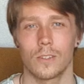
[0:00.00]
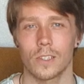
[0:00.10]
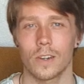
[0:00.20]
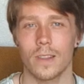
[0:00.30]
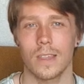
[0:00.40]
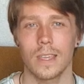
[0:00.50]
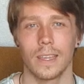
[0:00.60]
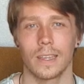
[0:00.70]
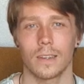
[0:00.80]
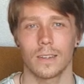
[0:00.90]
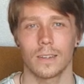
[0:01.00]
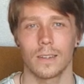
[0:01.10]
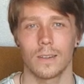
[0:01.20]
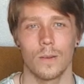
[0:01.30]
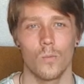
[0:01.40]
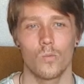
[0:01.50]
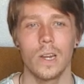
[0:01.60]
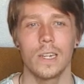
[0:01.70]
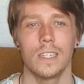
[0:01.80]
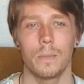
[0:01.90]
start thinking
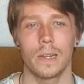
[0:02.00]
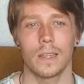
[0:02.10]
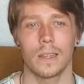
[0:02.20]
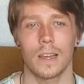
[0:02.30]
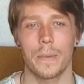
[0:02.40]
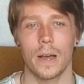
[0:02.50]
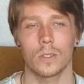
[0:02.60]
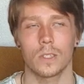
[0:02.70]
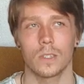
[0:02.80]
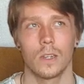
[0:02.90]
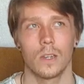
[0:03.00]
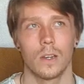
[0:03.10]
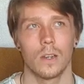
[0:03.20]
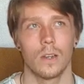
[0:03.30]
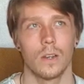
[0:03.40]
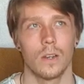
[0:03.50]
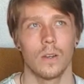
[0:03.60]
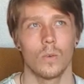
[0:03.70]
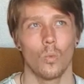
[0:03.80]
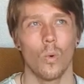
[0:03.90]
really deeply about
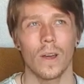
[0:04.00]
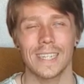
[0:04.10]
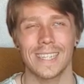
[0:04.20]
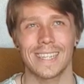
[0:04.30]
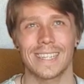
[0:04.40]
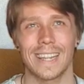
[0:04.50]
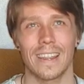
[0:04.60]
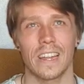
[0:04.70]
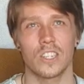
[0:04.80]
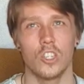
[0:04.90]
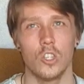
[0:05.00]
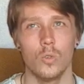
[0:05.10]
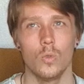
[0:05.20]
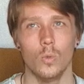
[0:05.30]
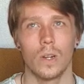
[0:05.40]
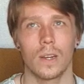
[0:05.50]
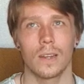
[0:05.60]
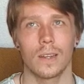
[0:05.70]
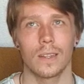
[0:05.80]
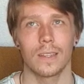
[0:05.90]
what is it that you
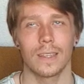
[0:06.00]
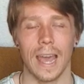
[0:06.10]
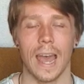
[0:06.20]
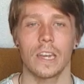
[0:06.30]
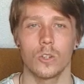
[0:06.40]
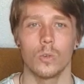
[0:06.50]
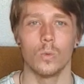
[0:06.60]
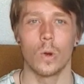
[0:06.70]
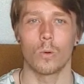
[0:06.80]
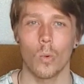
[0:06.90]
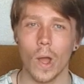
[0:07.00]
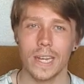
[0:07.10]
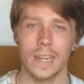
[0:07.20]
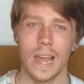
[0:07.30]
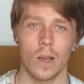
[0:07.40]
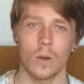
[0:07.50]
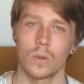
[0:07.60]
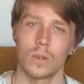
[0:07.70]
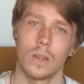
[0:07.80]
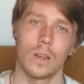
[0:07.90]
can do right
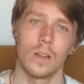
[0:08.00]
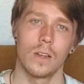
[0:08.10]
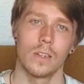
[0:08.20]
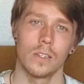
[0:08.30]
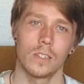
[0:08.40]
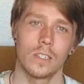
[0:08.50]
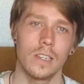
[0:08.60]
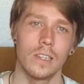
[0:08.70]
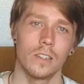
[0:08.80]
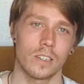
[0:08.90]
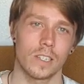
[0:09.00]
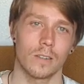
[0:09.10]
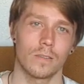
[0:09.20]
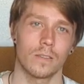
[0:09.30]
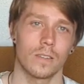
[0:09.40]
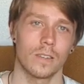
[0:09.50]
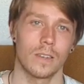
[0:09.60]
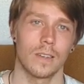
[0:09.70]
now to heal yourself.